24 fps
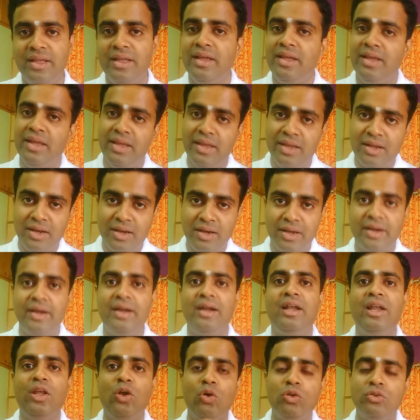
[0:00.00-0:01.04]
He
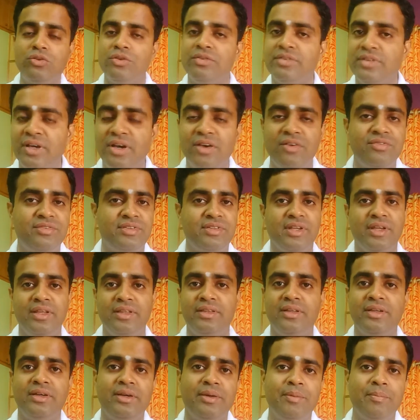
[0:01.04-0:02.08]
currently also serves in
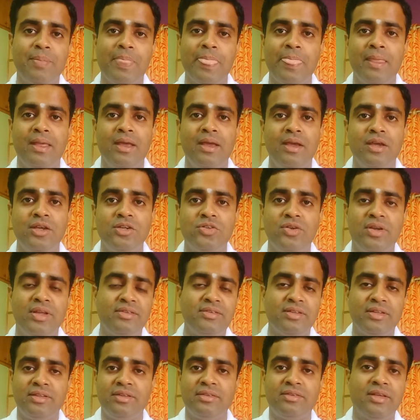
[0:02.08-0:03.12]
the Sri
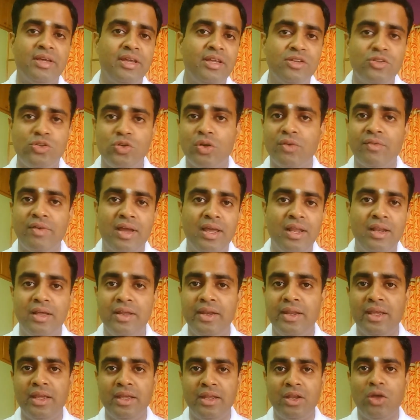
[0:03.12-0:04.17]
Sathya Sai Institute of Higher
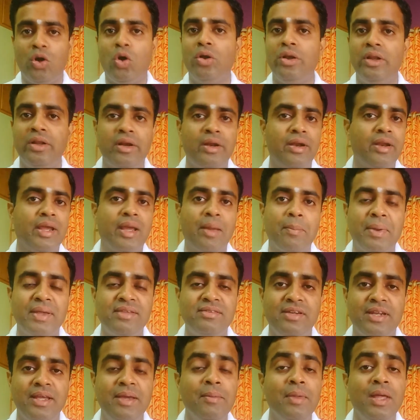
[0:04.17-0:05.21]
Learning in an honorary
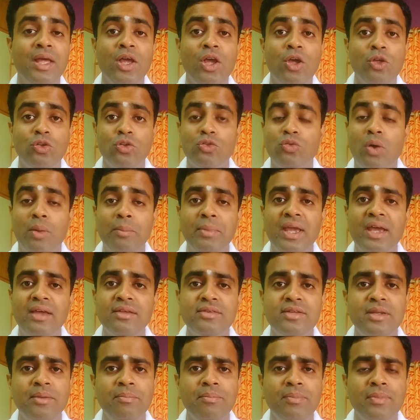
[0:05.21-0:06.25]
capacity. So Swami
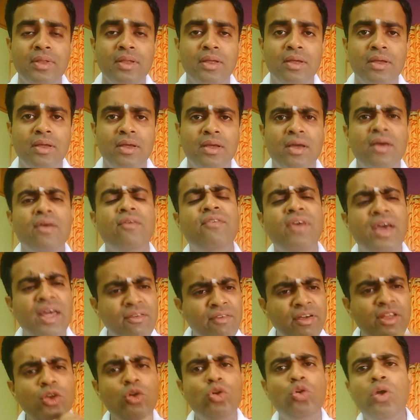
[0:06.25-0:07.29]
asked him, Where
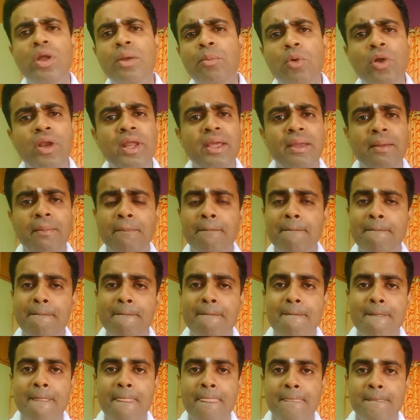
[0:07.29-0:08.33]
were you today morning?
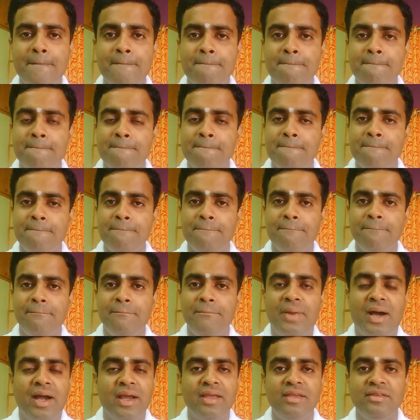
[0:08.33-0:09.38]

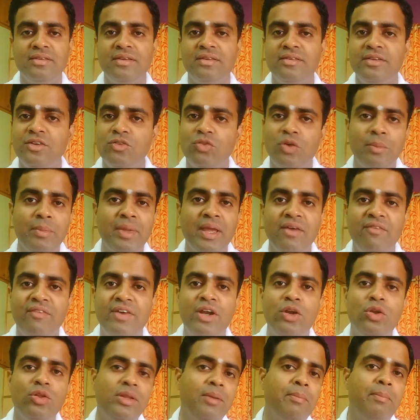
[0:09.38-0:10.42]
Bhagia sir said, Swami, I
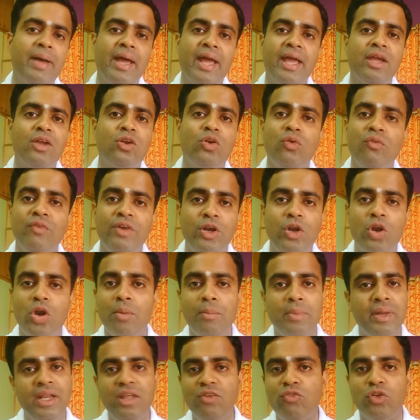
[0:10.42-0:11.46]
went to the bank to withdraw
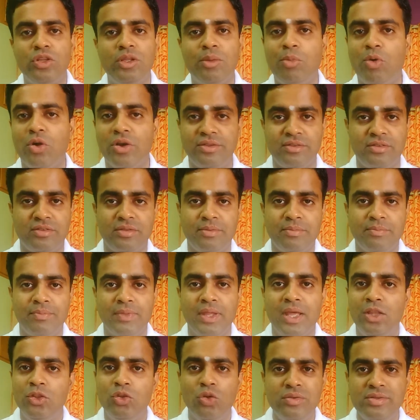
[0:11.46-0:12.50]
money for the boys.
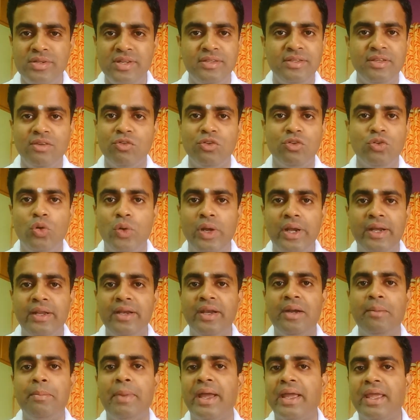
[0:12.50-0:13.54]
Those days there was no
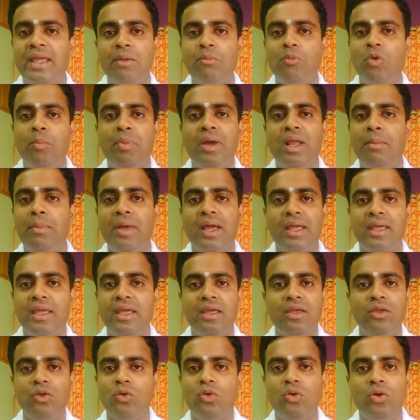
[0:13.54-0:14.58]
internet banking, mobile
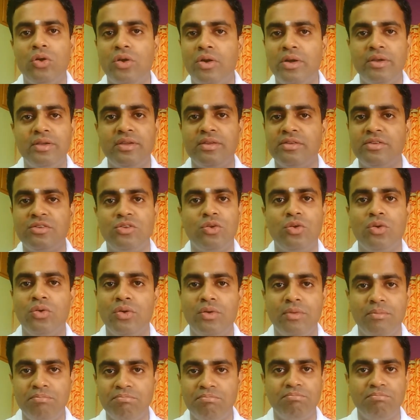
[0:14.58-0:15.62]
banking, you could not just, you know,
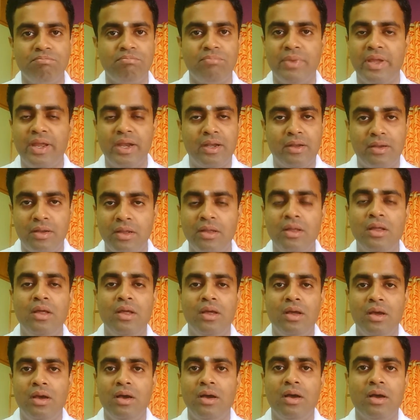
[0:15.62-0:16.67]
get
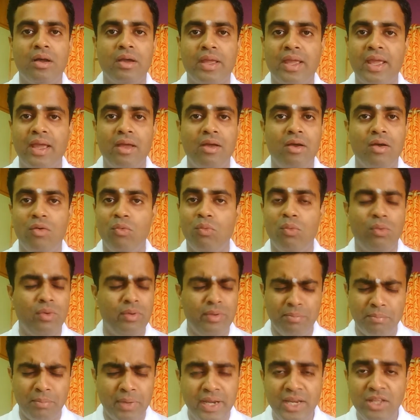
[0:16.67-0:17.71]
uh, uh,
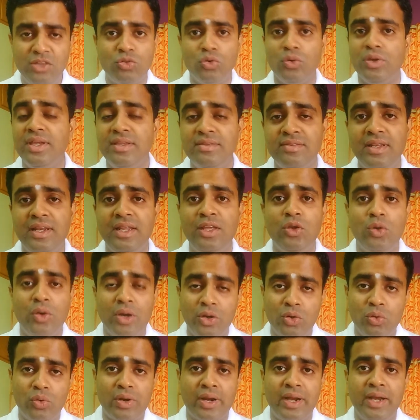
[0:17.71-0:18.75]
money so easily you
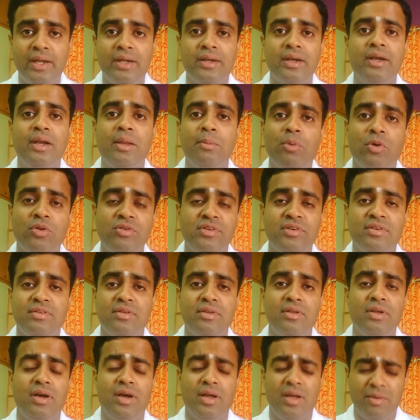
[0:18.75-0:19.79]
had to write deposits,
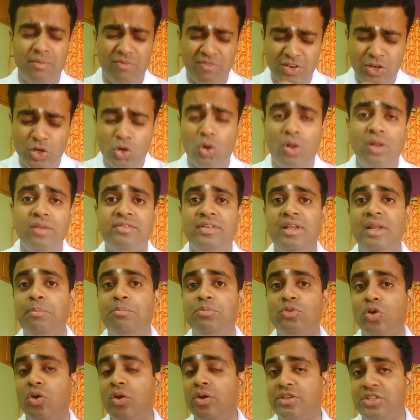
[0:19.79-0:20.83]
uh, withdrawal
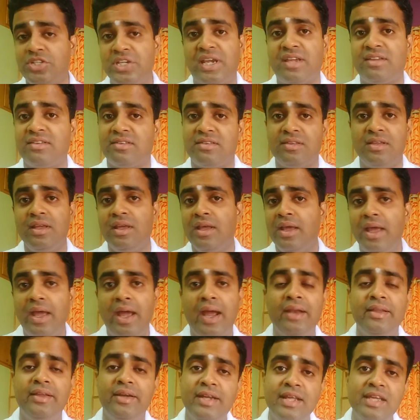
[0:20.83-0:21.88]
slips or checks
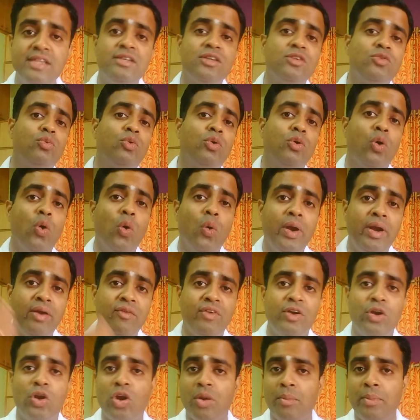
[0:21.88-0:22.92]
and the teachers would go and
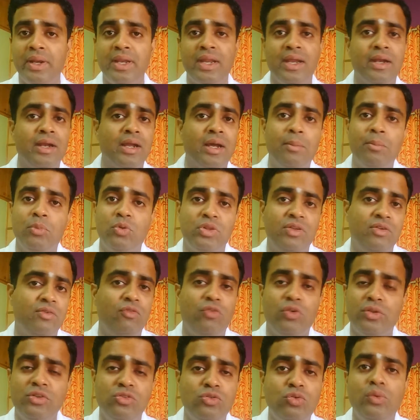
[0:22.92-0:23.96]
withdraw money and come to the,
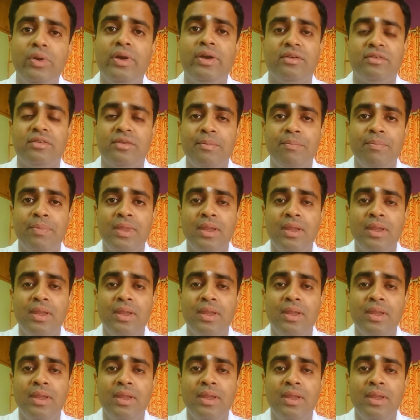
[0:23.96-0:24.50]
for the students.